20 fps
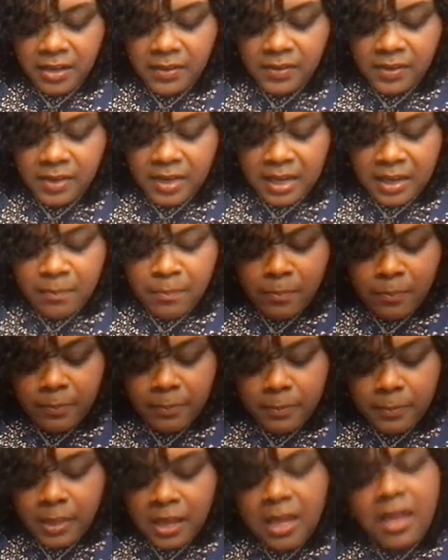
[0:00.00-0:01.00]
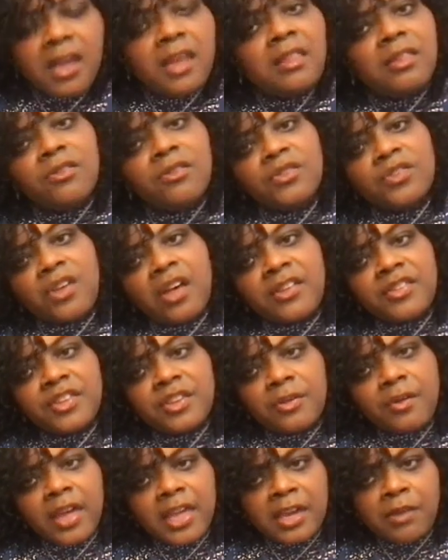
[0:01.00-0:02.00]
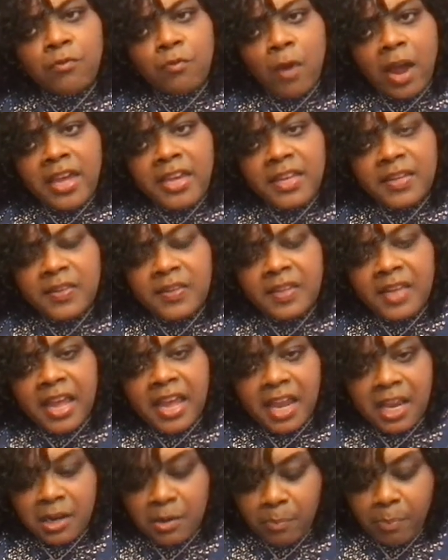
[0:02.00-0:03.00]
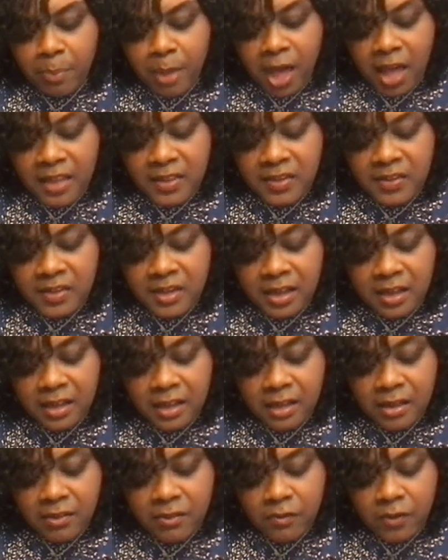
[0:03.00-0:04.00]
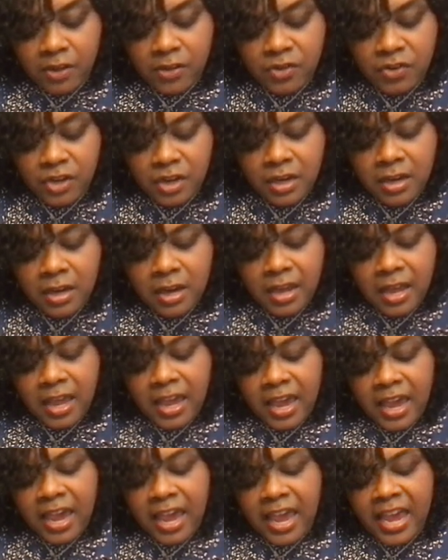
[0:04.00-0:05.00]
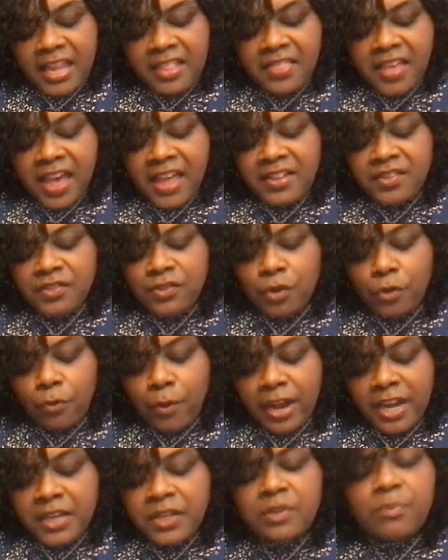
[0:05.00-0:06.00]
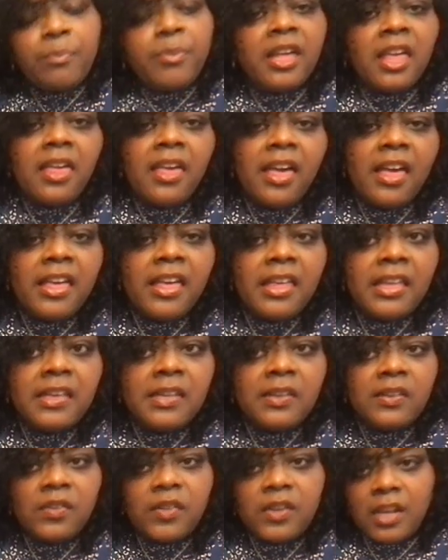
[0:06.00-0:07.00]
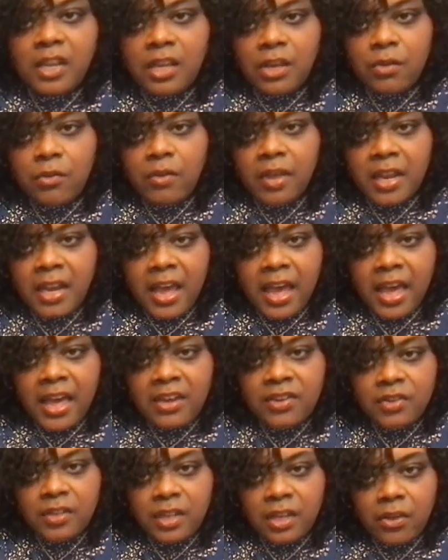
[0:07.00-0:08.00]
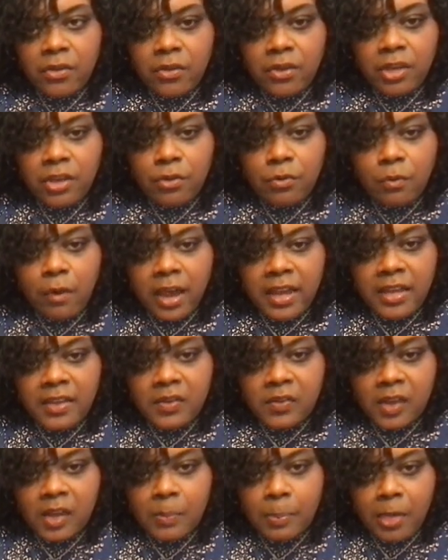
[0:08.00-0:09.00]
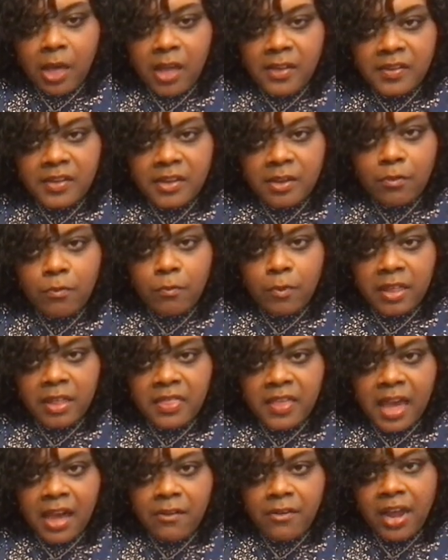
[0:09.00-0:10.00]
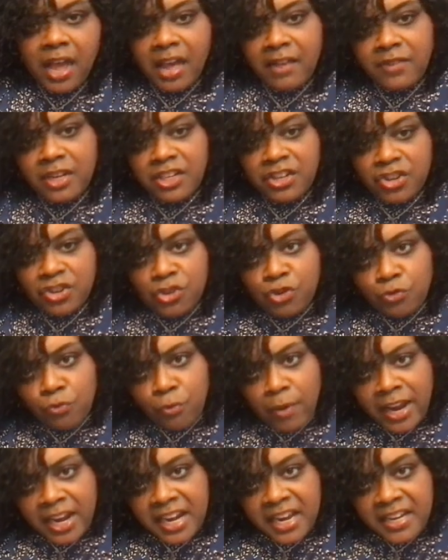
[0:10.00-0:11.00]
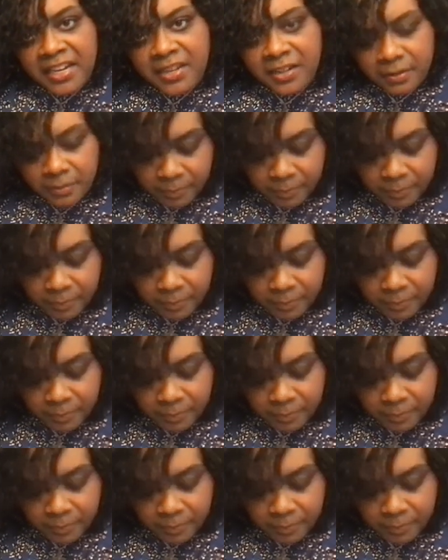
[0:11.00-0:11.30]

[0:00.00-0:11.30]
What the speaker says: steam. There's also a rice and pasta function, and that's great because you can actually cook your rice and pasta without having to drain it.